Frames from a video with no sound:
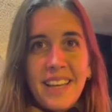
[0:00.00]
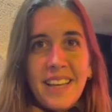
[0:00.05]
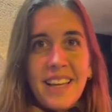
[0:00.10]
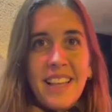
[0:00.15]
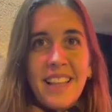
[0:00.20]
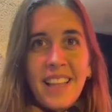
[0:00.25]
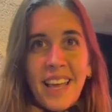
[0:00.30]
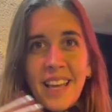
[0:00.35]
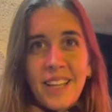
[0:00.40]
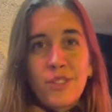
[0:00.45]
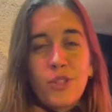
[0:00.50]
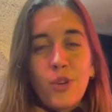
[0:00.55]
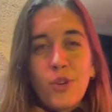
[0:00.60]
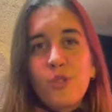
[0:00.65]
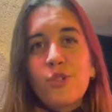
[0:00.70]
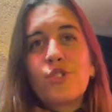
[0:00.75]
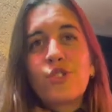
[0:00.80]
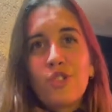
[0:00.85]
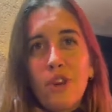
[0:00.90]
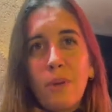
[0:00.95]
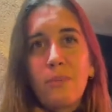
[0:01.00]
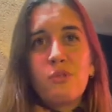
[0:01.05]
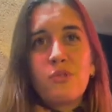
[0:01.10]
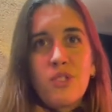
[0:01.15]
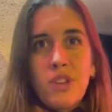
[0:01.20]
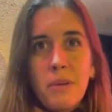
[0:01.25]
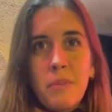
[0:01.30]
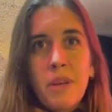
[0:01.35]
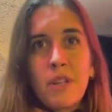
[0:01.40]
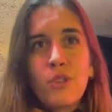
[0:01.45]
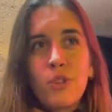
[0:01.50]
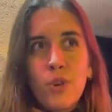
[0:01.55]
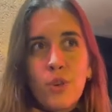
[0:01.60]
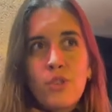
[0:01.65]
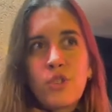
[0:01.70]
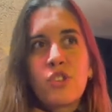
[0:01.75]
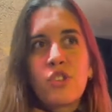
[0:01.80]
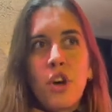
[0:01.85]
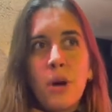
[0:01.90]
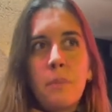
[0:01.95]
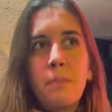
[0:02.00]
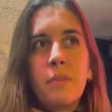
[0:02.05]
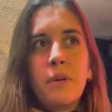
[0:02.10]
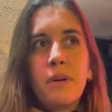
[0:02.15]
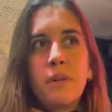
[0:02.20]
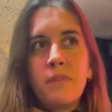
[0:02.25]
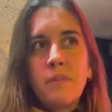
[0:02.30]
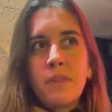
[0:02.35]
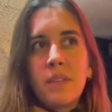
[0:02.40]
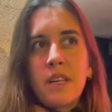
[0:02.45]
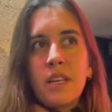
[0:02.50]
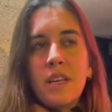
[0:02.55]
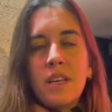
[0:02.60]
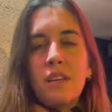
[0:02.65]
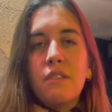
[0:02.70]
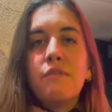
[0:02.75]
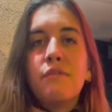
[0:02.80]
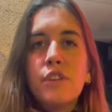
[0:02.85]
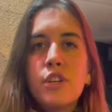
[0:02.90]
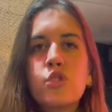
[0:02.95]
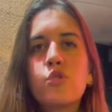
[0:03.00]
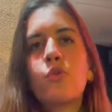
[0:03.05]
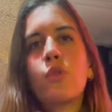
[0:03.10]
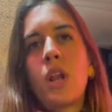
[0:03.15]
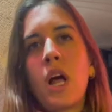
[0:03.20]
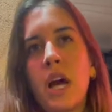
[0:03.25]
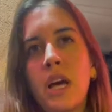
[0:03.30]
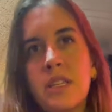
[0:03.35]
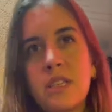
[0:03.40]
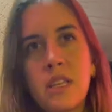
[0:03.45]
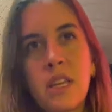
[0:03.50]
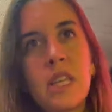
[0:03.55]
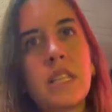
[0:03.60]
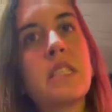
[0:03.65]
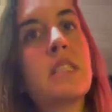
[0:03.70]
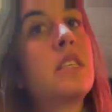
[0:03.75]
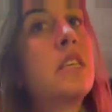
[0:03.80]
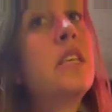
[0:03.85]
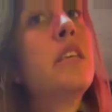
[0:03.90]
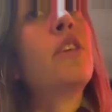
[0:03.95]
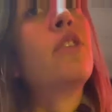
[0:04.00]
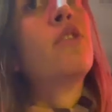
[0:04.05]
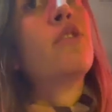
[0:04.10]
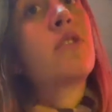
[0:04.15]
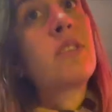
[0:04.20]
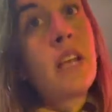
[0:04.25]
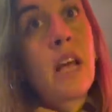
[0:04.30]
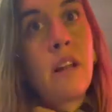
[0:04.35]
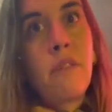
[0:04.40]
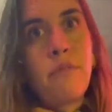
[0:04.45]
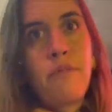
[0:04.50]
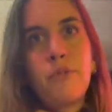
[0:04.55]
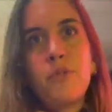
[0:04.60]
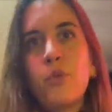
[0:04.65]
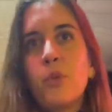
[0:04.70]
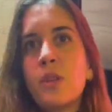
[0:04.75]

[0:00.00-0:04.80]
Like, don't stop dreaming. Don't stop visualizing and seeing yourself doing